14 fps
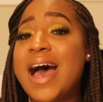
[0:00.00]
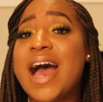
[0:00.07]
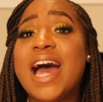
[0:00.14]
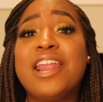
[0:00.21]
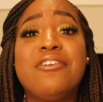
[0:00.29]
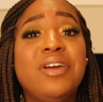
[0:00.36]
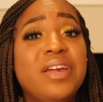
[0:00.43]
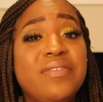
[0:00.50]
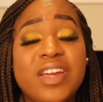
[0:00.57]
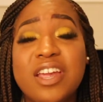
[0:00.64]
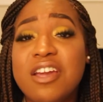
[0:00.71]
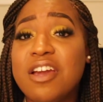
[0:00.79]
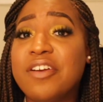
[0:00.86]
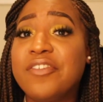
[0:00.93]
I don't even
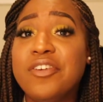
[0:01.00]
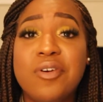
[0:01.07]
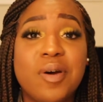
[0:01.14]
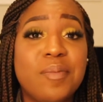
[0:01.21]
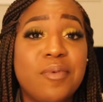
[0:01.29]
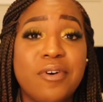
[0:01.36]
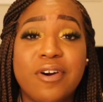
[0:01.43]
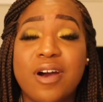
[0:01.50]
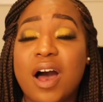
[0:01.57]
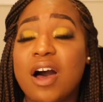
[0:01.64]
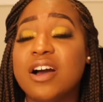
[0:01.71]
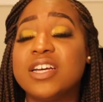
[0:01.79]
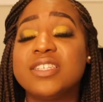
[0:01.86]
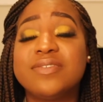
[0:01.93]
care if you were born
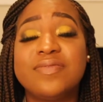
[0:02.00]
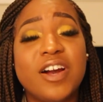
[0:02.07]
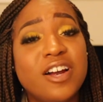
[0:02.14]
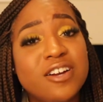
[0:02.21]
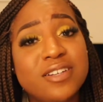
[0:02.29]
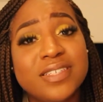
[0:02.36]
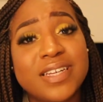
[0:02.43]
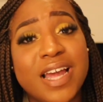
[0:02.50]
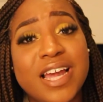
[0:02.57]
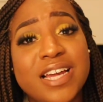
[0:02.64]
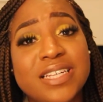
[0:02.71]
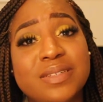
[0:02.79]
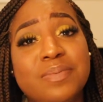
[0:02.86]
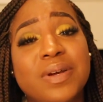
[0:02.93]
August 1st,
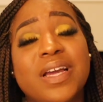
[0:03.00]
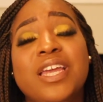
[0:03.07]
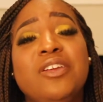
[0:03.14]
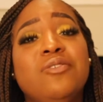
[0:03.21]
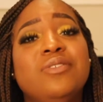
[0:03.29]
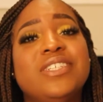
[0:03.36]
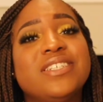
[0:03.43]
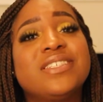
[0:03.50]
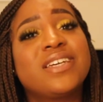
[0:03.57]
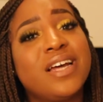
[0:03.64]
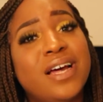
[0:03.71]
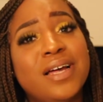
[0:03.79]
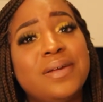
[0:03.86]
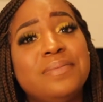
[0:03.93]
Kace, but can you just
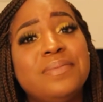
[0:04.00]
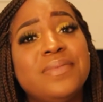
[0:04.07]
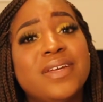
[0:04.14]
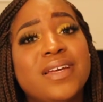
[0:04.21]
come?